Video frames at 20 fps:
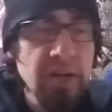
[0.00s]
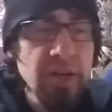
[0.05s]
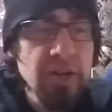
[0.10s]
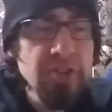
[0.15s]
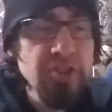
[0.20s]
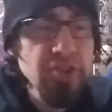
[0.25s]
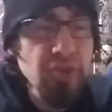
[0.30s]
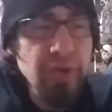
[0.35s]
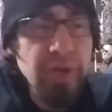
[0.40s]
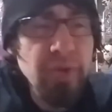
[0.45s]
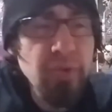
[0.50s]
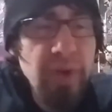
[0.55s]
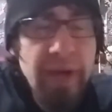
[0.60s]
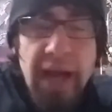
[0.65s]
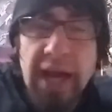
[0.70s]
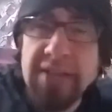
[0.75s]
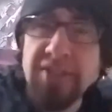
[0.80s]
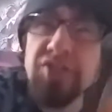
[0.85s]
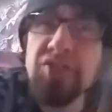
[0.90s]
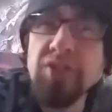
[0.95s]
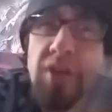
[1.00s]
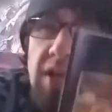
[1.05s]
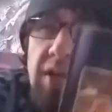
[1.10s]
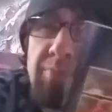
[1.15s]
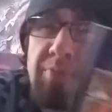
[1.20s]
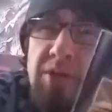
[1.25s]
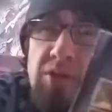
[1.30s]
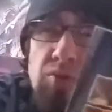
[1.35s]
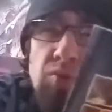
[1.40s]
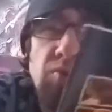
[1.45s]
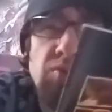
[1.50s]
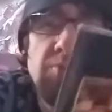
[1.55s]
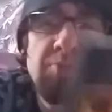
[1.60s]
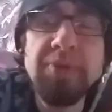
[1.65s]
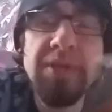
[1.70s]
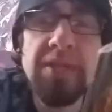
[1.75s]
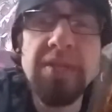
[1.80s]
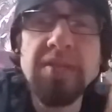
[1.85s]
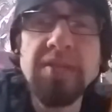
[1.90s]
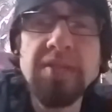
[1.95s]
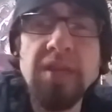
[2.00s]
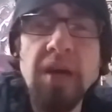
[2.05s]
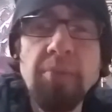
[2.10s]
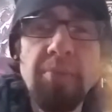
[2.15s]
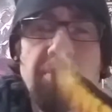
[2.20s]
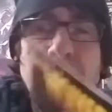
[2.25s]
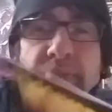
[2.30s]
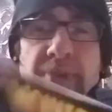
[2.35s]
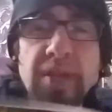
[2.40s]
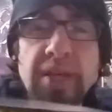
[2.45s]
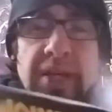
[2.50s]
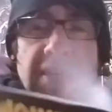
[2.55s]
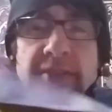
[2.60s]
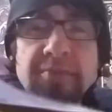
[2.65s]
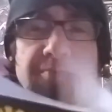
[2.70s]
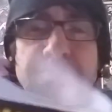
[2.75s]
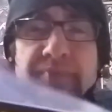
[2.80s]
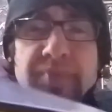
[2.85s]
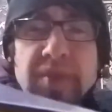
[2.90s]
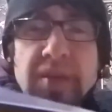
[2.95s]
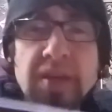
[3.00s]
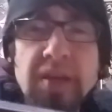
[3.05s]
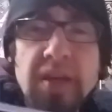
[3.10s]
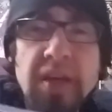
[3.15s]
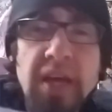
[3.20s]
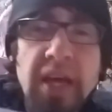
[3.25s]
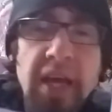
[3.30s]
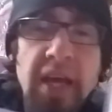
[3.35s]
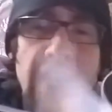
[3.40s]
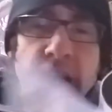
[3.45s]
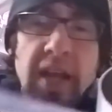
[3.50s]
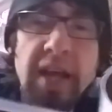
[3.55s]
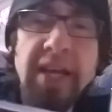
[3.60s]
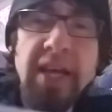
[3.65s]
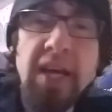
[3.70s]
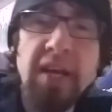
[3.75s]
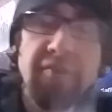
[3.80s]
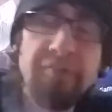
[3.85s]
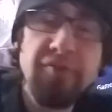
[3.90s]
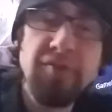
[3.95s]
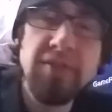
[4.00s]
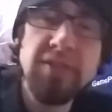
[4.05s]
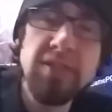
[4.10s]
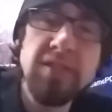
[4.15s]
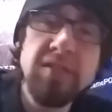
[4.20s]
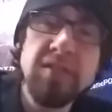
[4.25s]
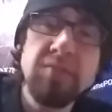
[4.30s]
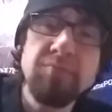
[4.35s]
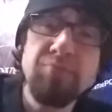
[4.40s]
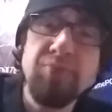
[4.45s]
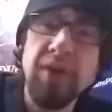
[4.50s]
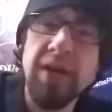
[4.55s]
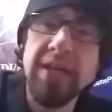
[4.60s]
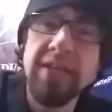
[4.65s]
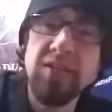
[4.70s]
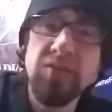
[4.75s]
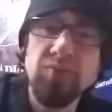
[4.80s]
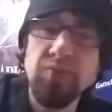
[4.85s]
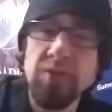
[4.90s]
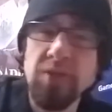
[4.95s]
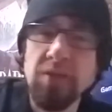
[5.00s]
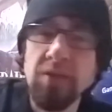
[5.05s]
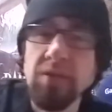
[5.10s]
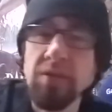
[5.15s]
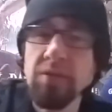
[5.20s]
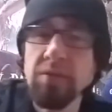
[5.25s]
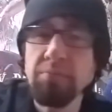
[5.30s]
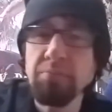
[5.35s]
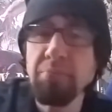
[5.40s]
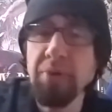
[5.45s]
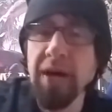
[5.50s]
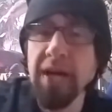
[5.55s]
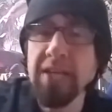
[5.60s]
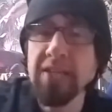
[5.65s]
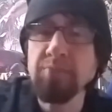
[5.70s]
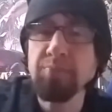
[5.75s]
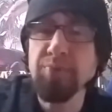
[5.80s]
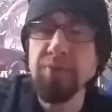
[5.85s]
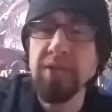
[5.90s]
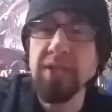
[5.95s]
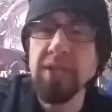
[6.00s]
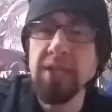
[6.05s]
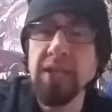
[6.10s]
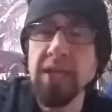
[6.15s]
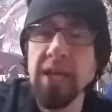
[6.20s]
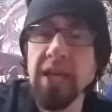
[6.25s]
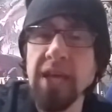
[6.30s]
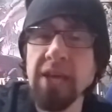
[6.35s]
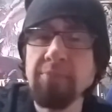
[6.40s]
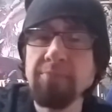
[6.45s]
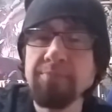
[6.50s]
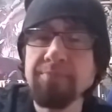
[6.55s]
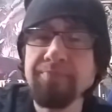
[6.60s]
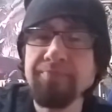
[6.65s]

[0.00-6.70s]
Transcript: So anyway, I just thought it'd be cool to pick this up and play it, and I got it for a decent price with the box book in the game.